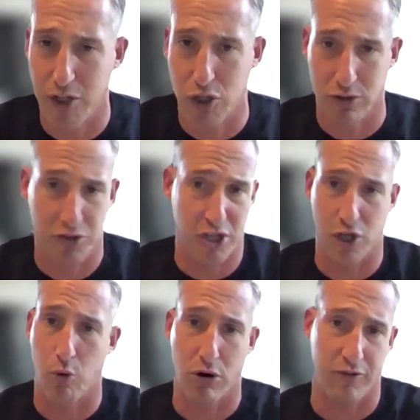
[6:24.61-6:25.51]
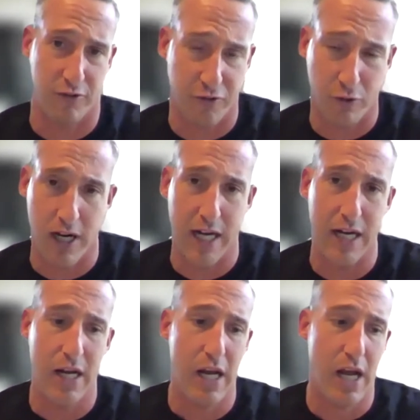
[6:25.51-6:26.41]
So unless they're going to work for
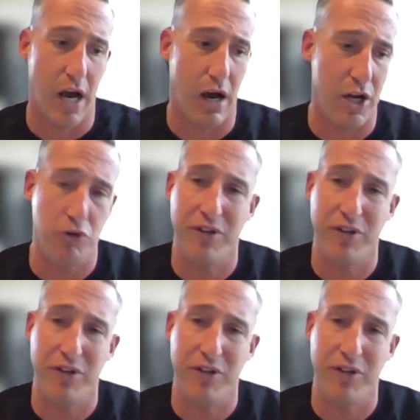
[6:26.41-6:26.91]
free, you